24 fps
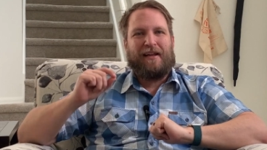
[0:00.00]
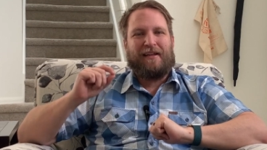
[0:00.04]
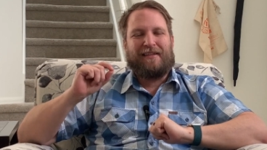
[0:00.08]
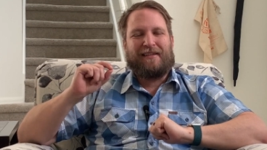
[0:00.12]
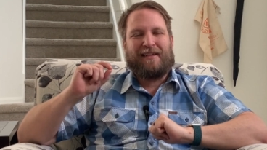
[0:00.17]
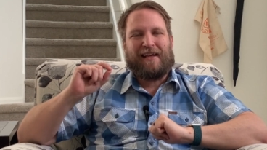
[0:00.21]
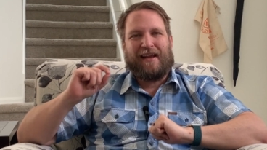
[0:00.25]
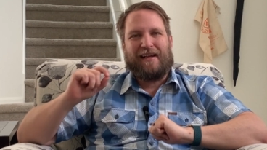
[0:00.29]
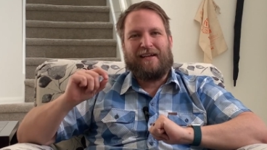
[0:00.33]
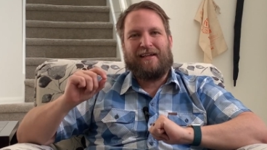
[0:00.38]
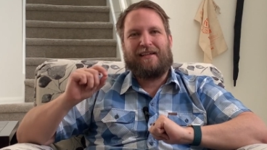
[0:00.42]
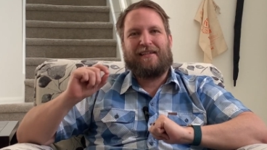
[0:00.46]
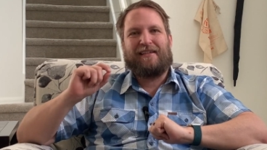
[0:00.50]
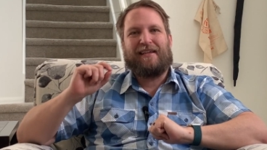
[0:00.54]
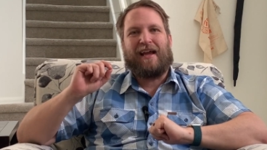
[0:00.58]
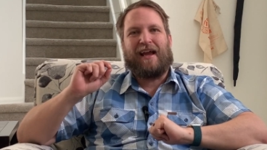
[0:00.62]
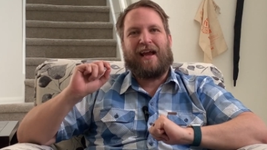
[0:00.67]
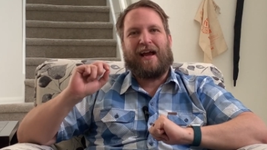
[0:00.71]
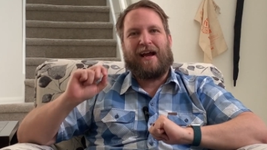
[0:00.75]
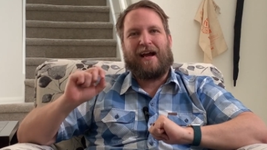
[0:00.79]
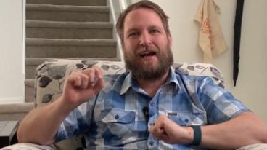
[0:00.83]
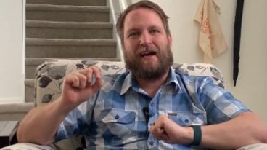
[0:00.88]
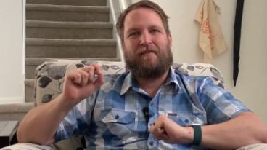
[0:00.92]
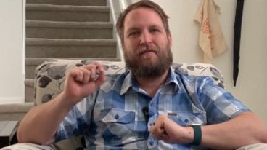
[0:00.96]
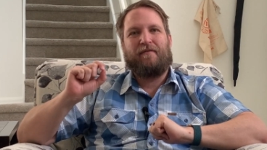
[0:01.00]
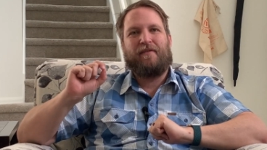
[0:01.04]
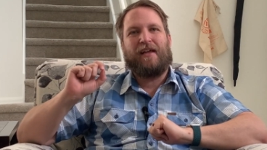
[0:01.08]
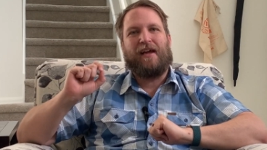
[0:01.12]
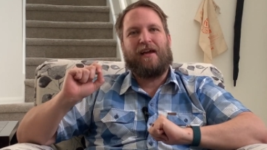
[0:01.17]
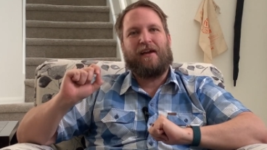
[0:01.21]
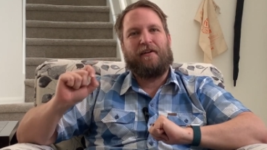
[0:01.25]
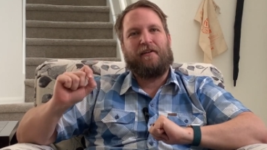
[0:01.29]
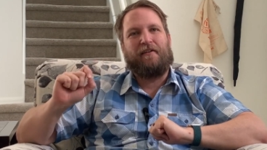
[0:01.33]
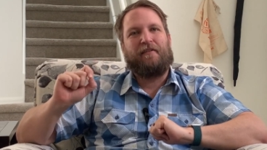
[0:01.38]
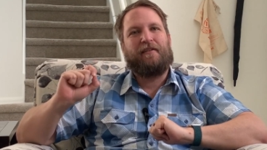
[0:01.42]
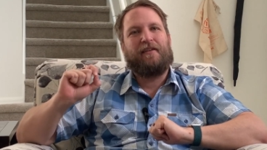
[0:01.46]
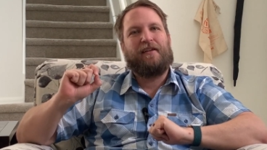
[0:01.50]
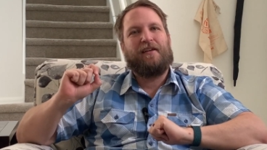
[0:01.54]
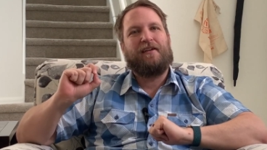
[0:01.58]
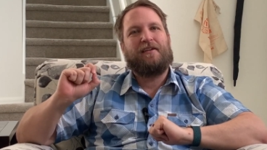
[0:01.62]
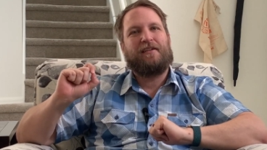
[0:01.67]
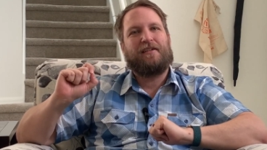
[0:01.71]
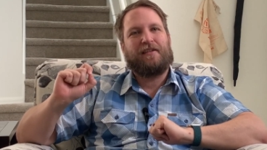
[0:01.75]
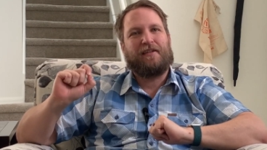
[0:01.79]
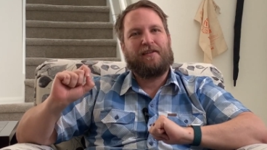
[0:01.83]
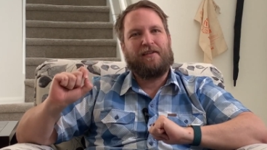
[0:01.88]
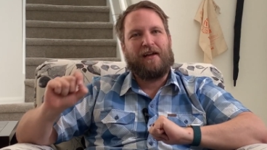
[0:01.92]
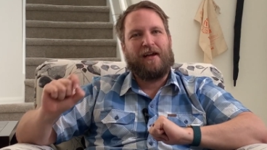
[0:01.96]
tended to have the
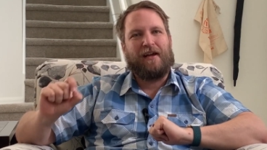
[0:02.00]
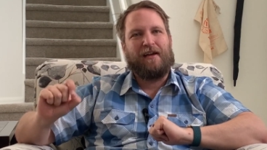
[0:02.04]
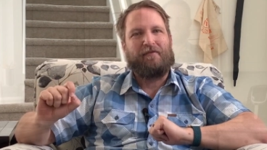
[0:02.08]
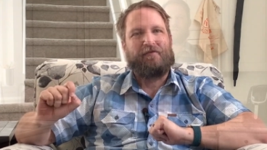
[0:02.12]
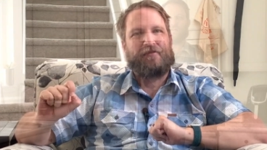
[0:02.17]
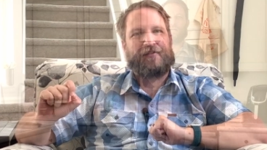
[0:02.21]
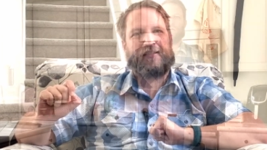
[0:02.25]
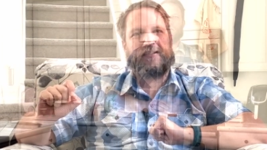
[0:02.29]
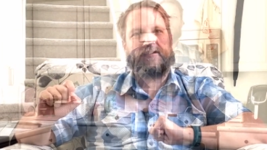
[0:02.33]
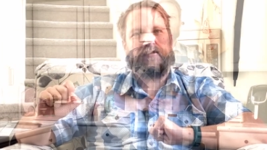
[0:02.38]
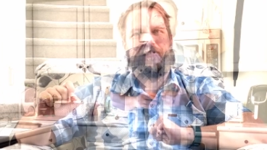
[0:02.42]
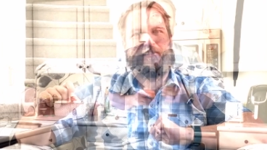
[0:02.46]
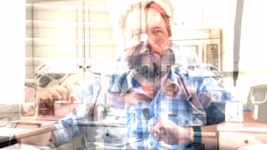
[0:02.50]
healthiest lives.